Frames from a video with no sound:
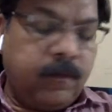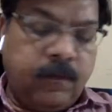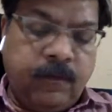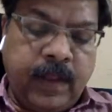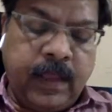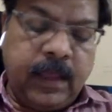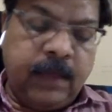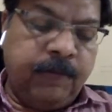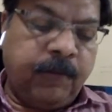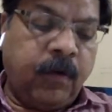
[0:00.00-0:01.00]
very
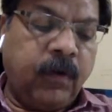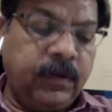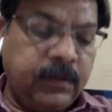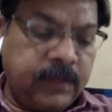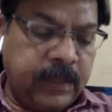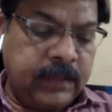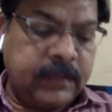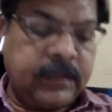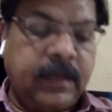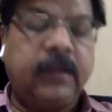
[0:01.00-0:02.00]
important
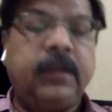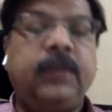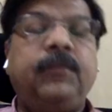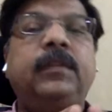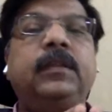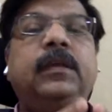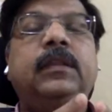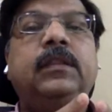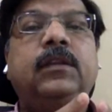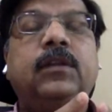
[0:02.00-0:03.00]
things that even
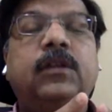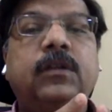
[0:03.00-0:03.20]
in